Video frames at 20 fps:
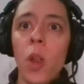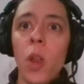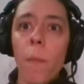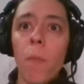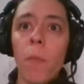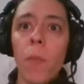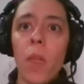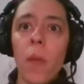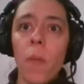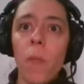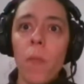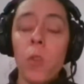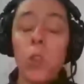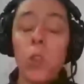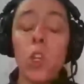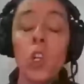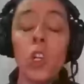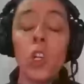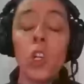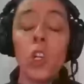learn
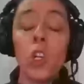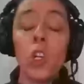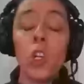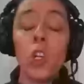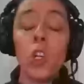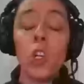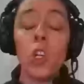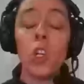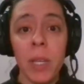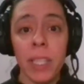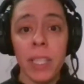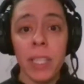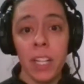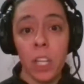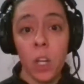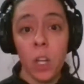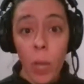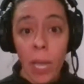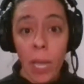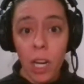vocabulary
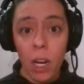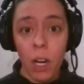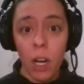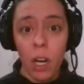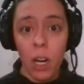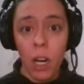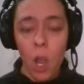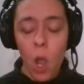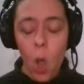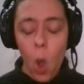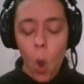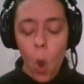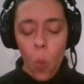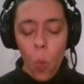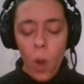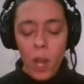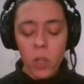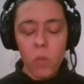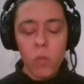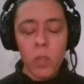quicker when you
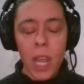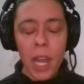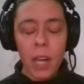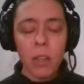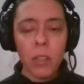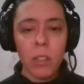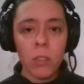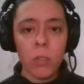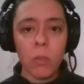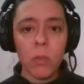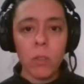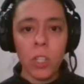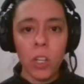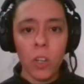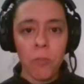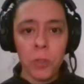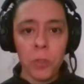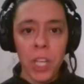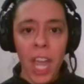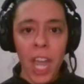narrow your
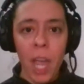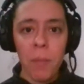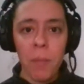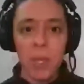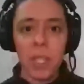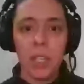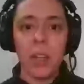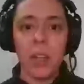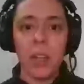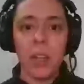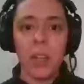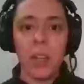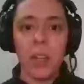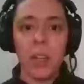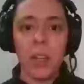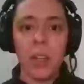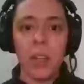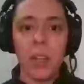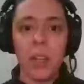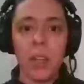vocabulary to
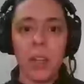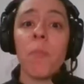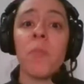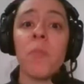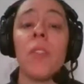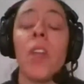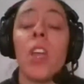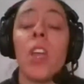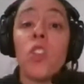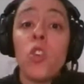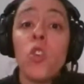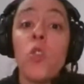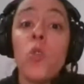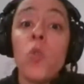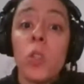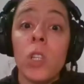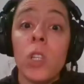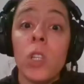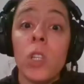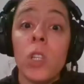something that you like
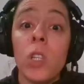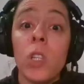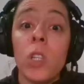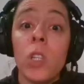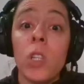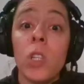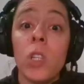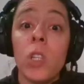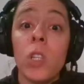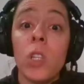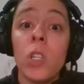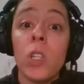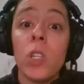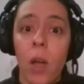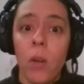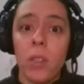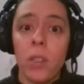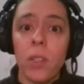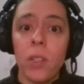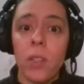talking about.
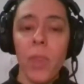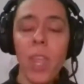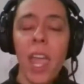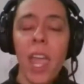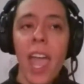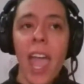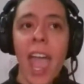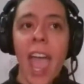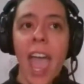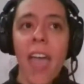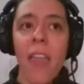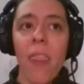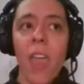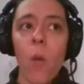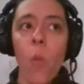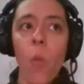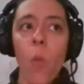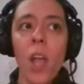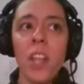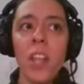And then
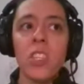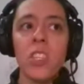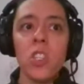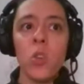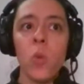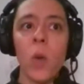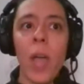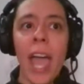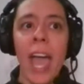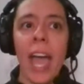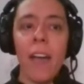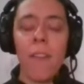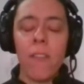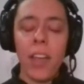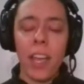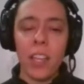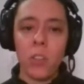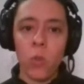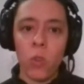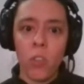once you have that sort of
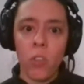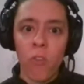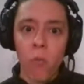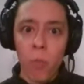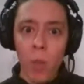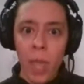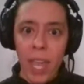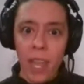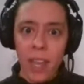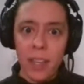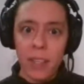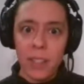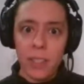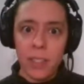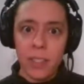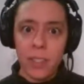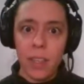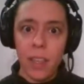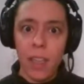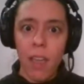base
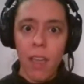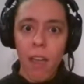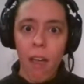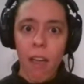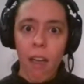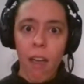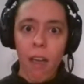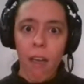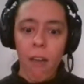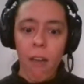of